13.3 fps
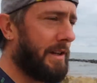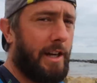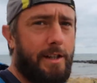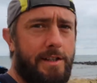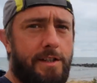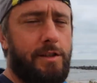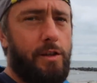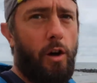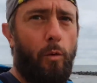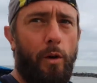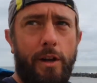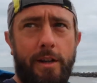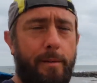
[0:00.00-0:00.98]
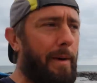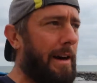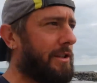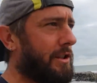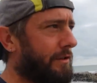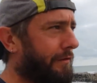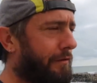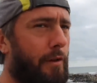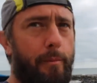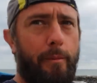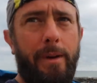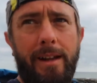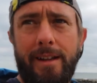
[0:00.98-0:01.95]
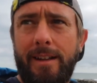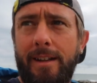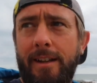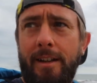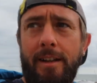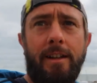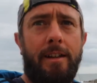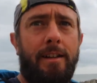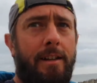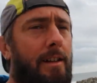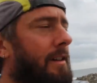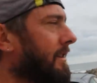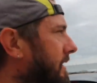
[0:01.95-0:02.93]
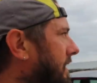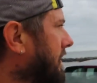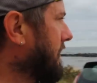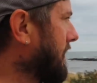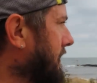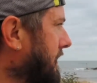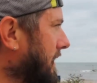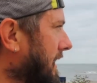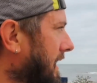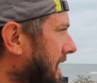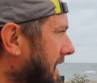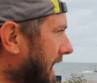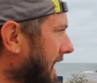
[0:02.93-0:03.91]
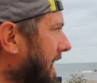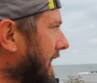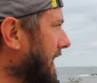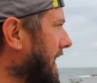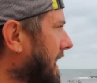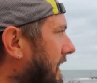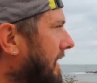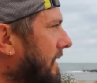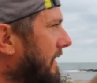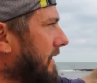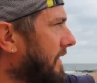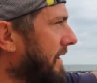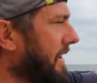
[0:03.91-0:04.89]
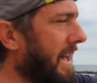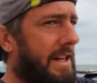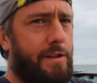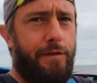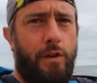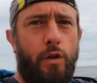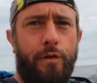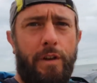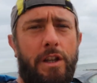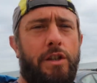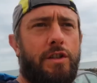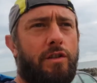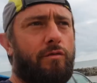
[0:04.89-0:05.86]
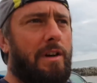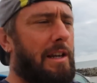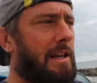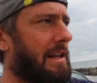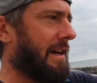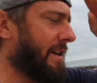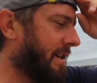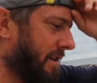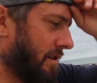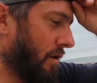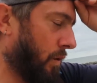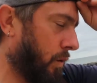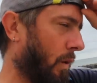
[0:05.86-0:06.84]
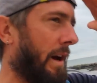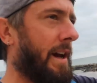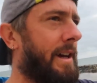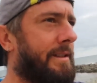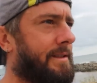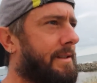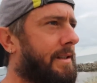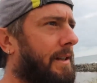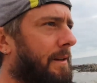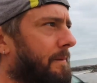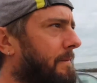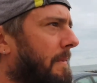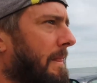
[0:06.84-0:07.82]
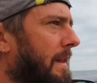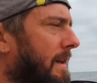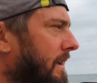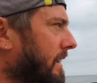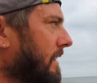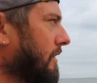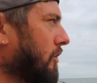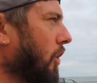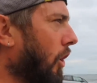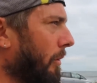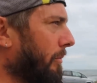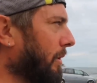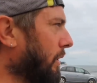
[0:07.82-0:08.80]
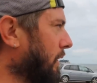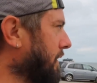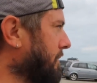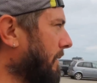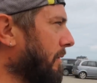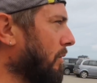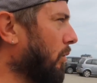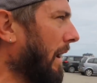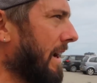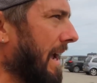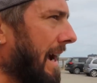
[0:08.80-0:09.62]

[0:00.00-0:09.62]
here, because it's not what you'd imagine from... It's like the next few villages are really like quaint cobbles, maybe white